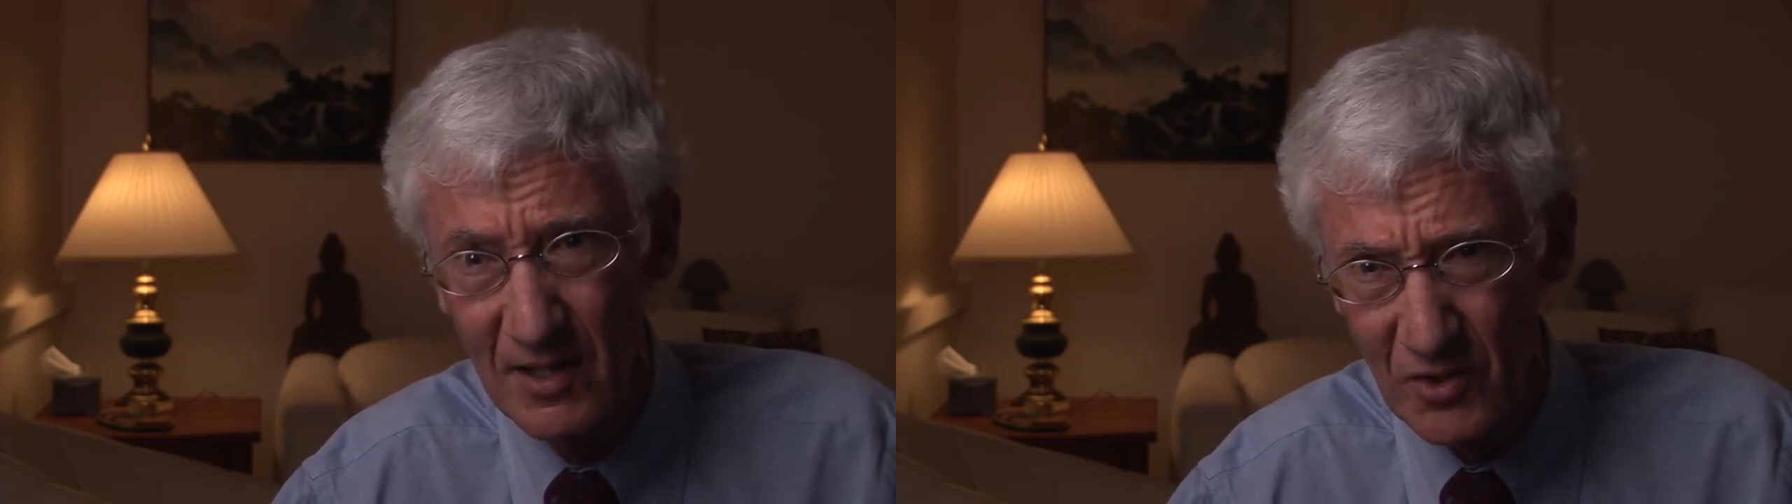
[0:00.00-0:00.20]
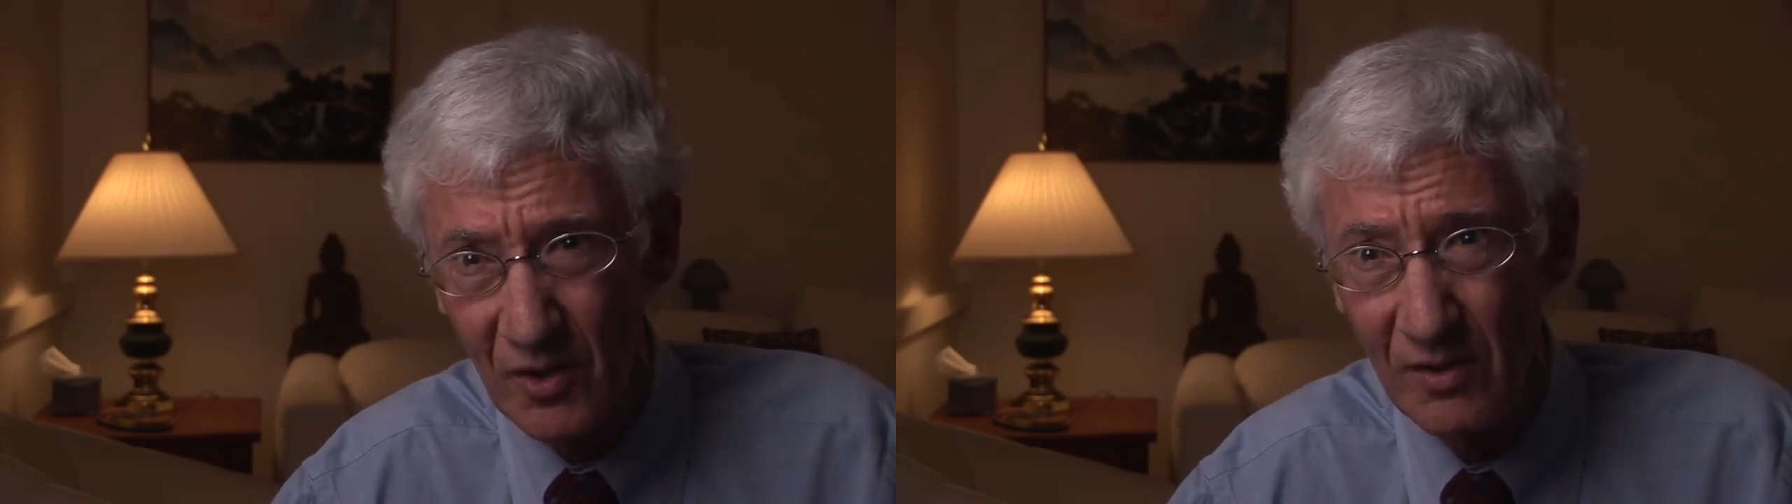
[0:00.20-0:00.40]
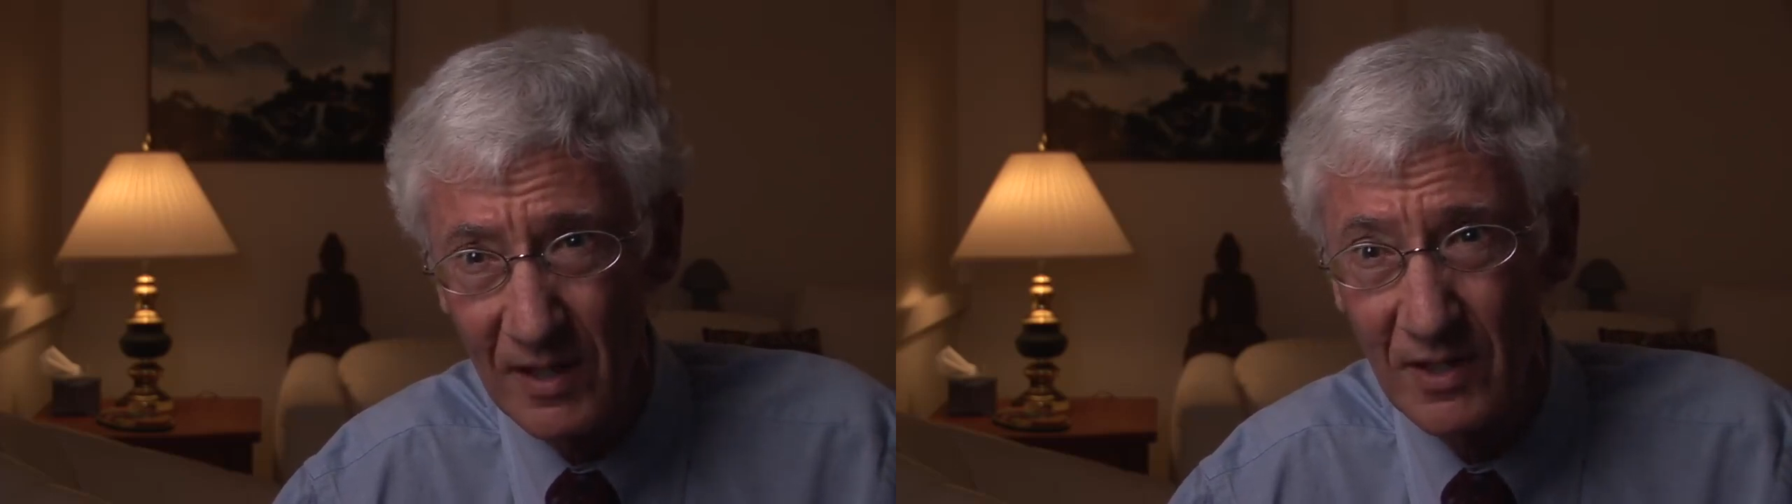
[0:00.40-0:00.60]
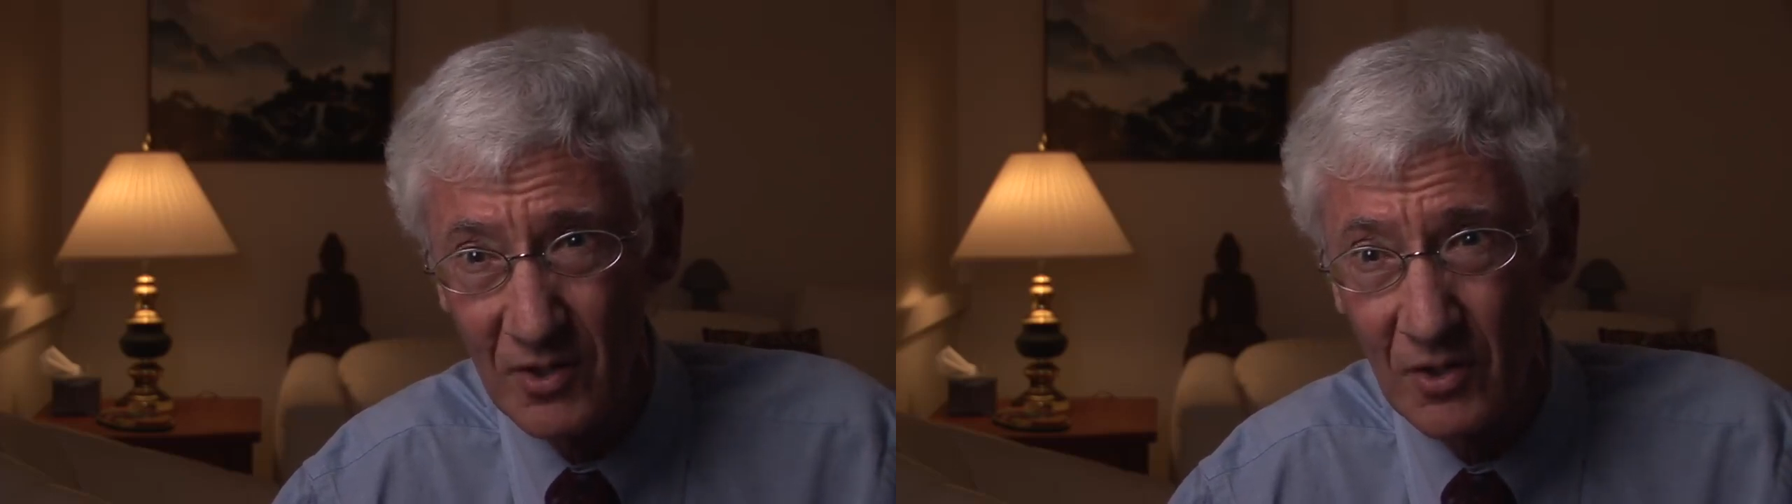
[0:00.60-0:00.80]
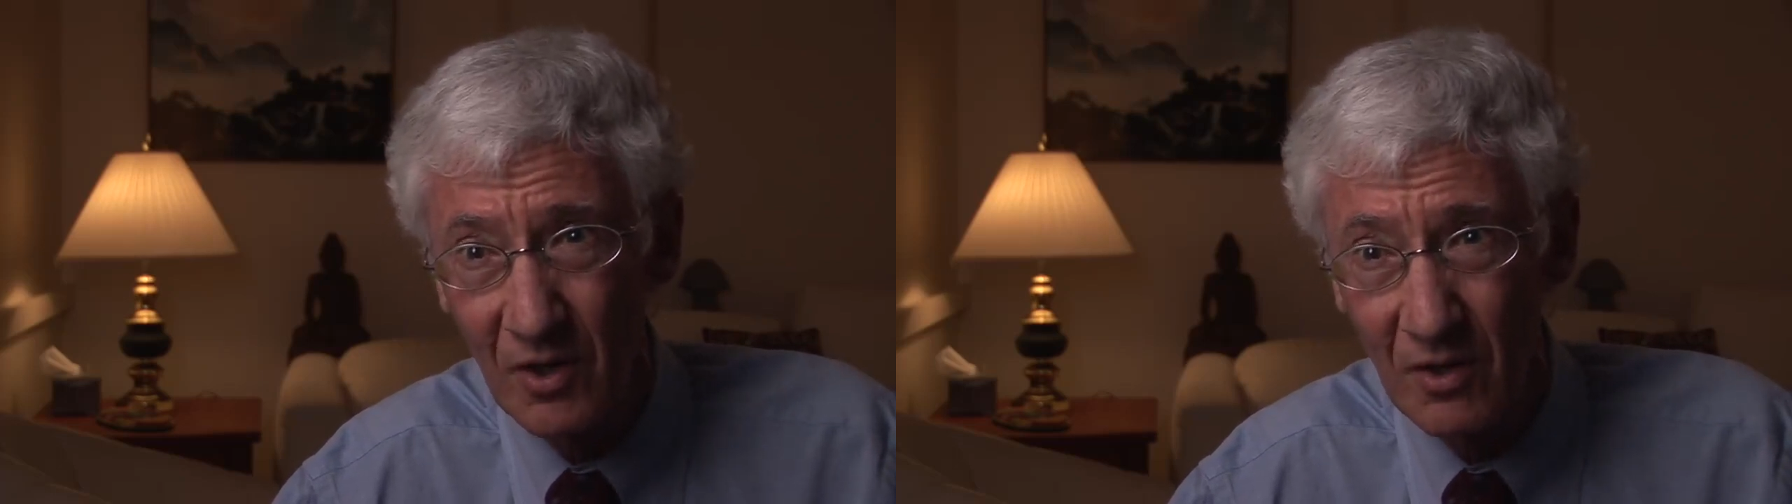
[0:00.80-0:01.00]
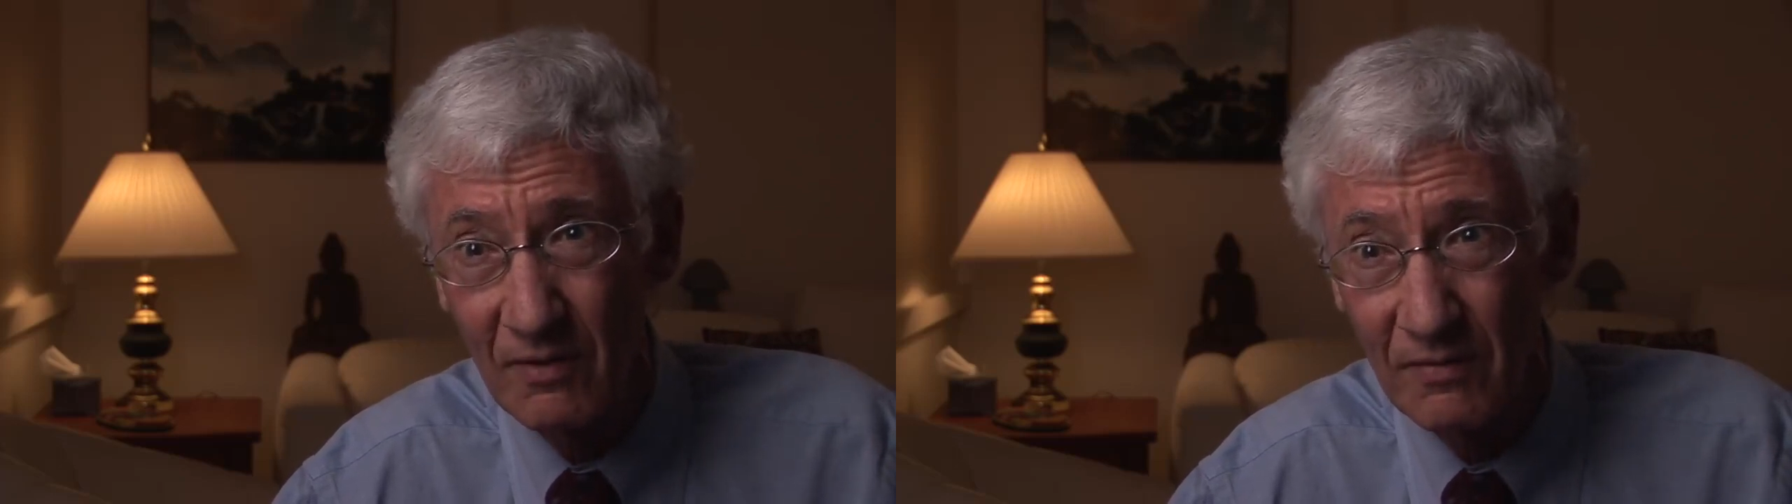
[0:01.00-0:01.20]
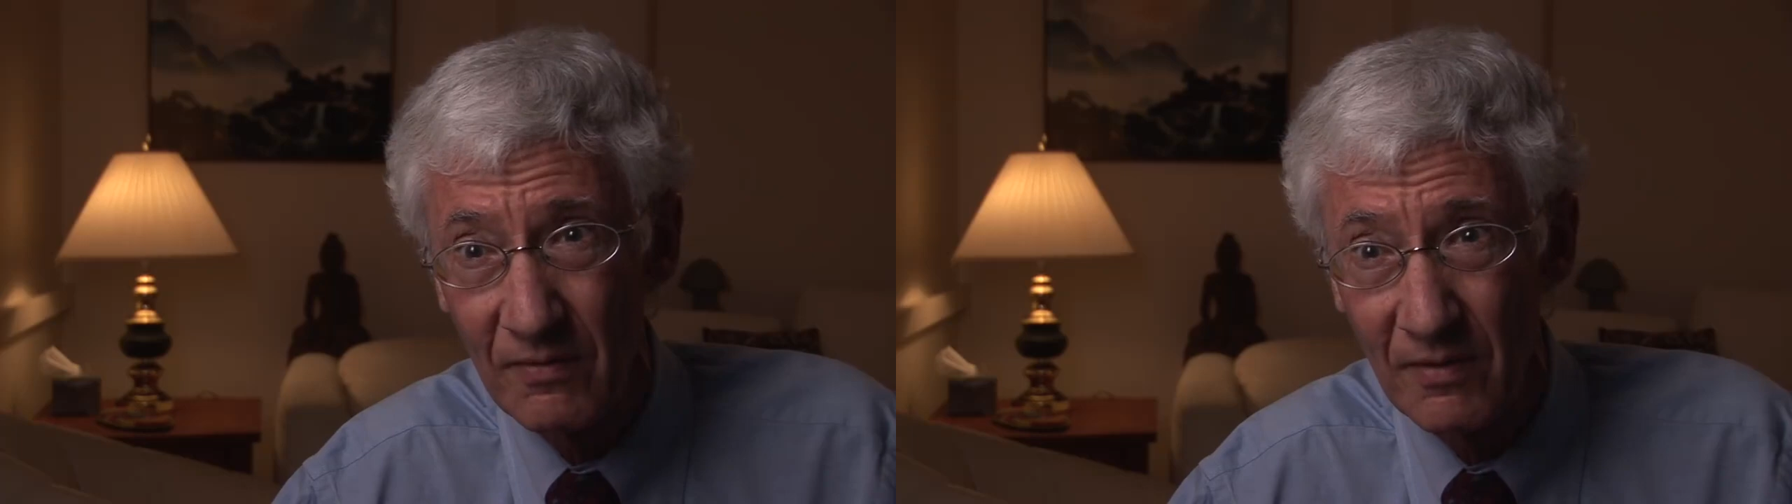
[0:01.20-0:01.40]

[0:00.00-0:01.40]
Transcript: certainly deserve